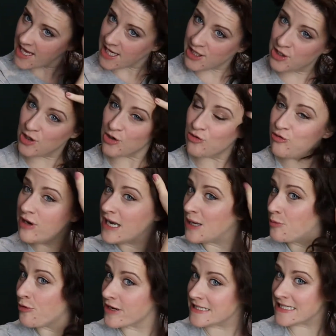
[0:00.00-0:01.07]
can look really
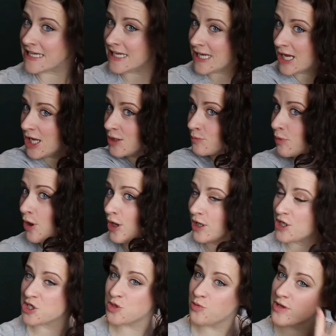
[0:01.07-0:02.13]
pretty and
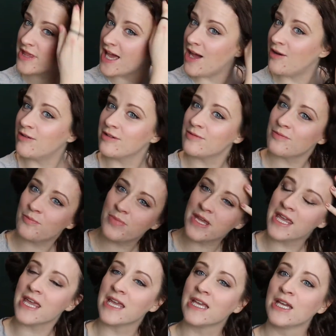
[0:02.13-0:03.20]
polished without
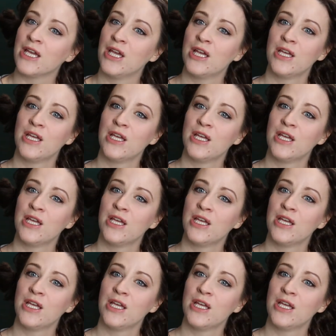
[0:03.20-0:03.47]
being